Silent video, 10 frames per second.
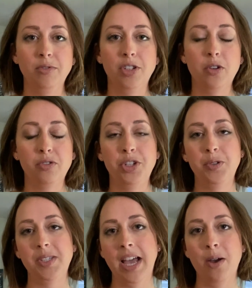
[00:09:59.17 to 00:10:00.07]
don't
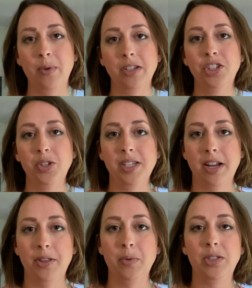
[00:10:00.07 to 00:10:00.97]
choose that one, choose
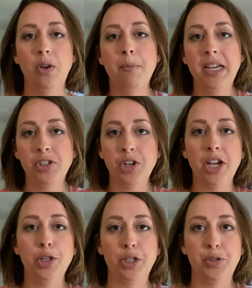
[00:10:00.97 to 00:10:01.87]
another one. So I'll make sure
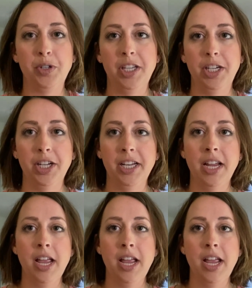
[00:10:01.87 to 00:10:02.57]
it looks really good.